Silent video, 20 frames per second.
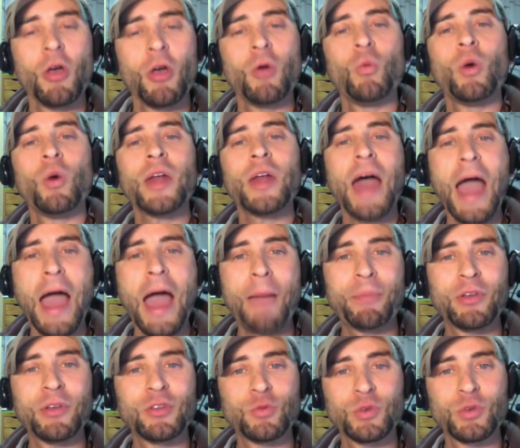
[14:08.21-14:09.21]
What
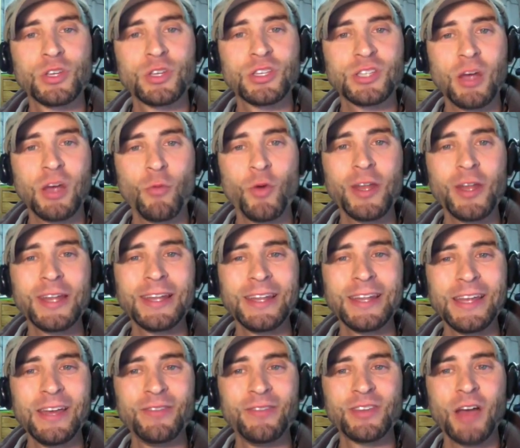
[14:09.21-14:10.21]
happens when someone
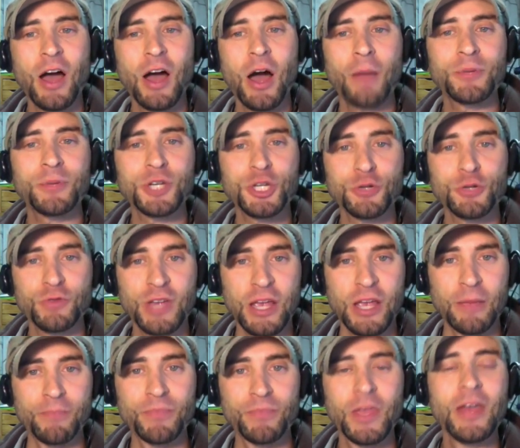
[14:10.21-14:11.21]
lives
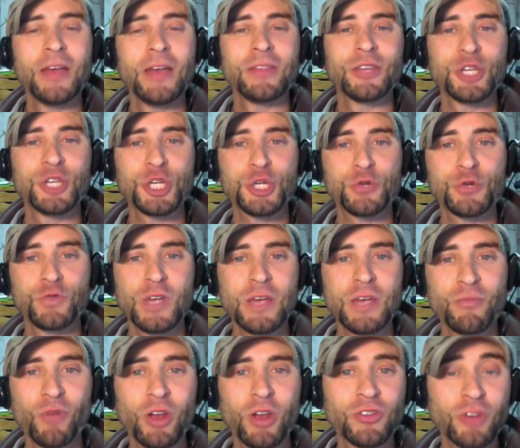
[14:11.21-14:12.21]
upstream, the
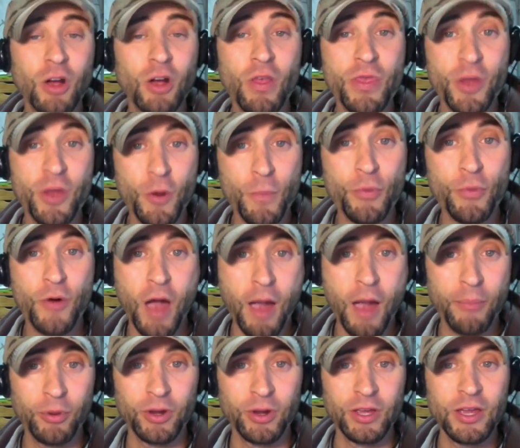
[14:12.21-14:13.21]
stream runs on their
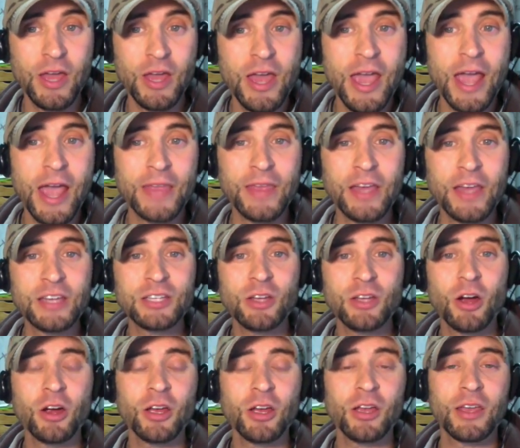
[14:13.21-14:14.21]
property, and they
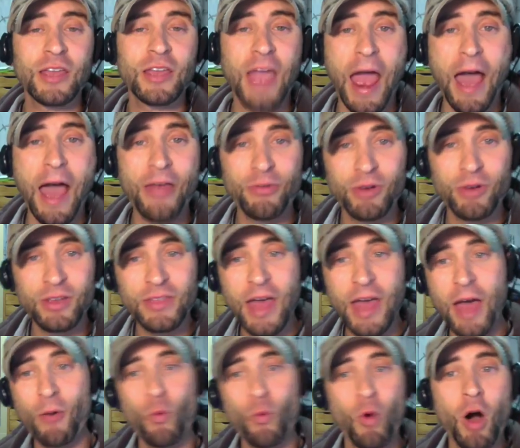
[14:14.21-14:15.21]
start gathering
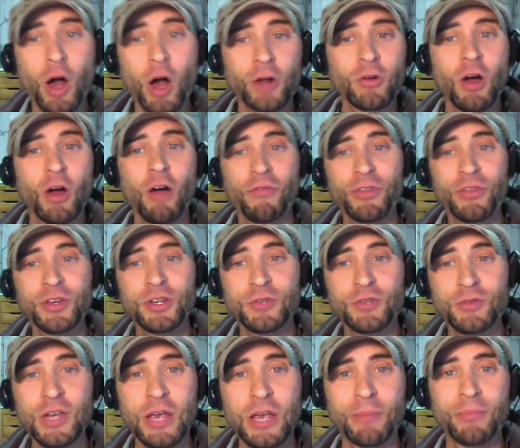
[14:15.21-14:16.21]
that water off the
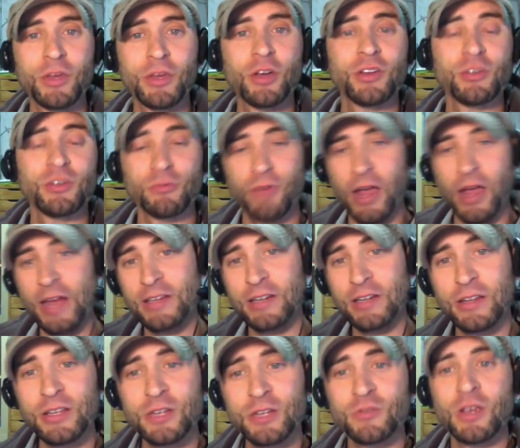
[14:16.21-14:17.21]
stream because it rains
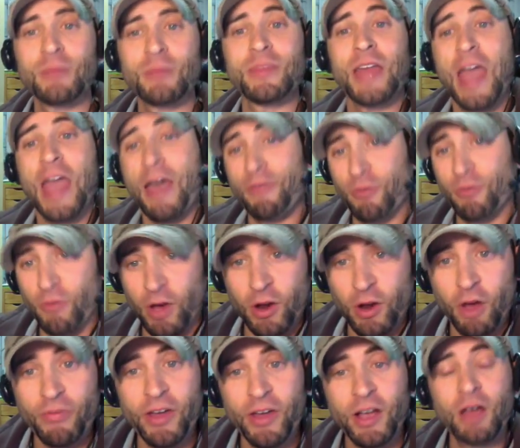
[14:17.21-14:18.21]
into the stream and they have a
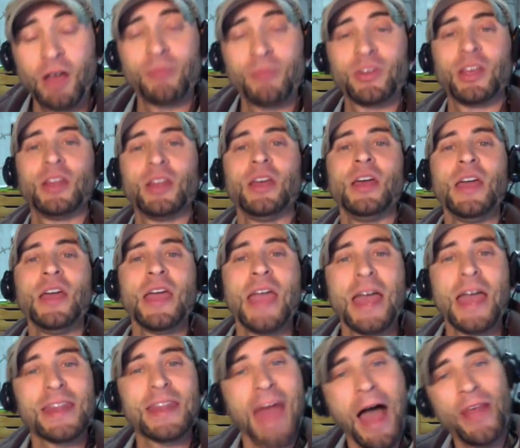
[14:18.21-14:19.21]
runoff that comes in,
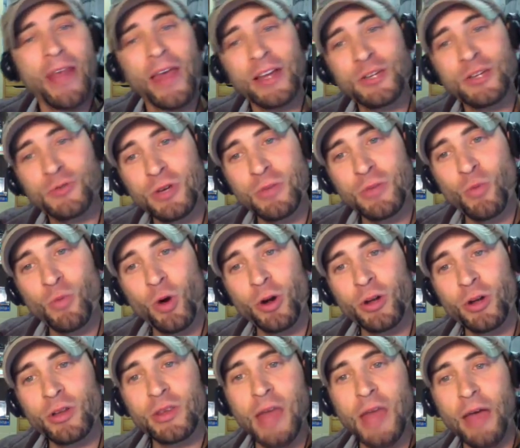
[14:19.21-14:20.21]
and now that stream
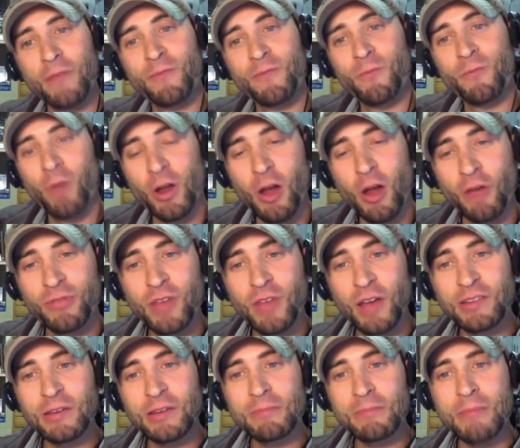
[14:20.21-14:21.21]
water, that runoff
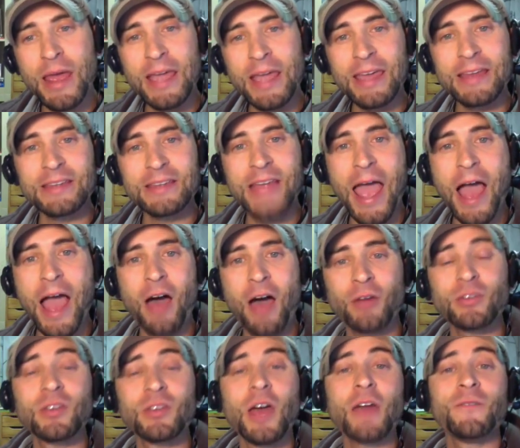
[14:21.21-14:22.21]
doesn't make it
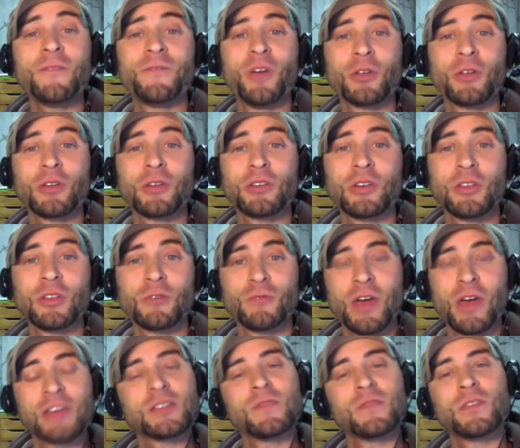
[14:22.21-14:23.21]
down and filter to the
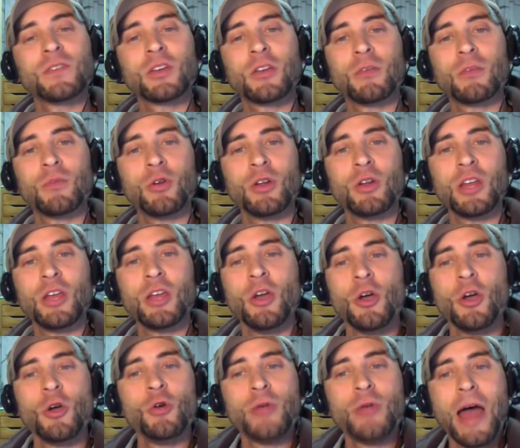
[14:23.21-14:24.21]
rest of the community,
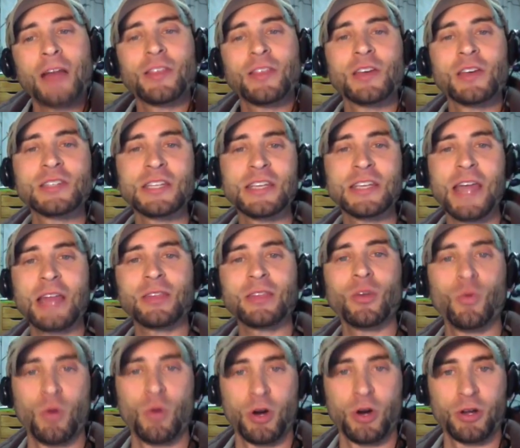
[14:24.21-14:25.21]
who now doesn't get the
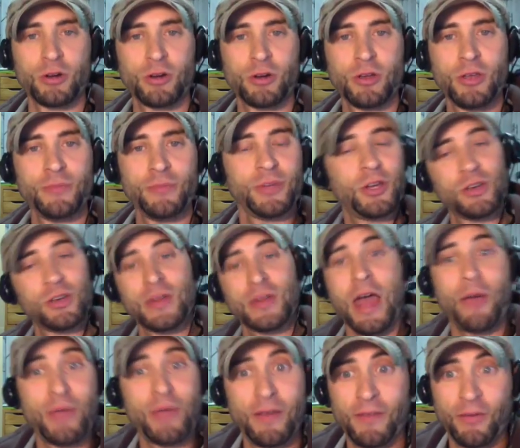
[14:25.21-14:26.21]
water because
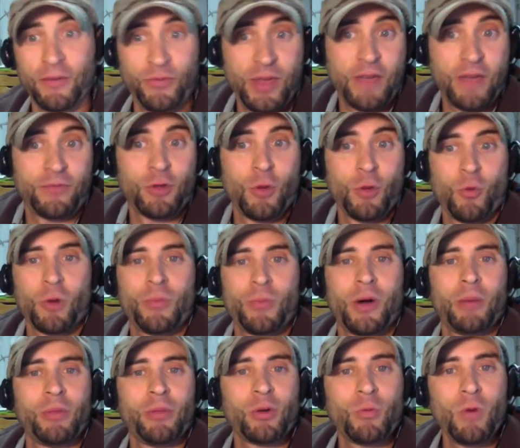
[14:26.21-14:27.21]
now we have no more
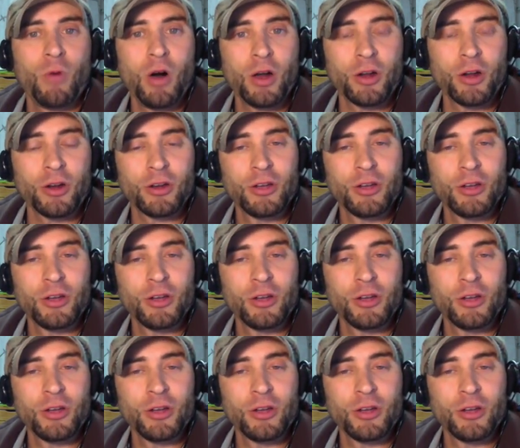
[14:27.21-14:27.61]
public water.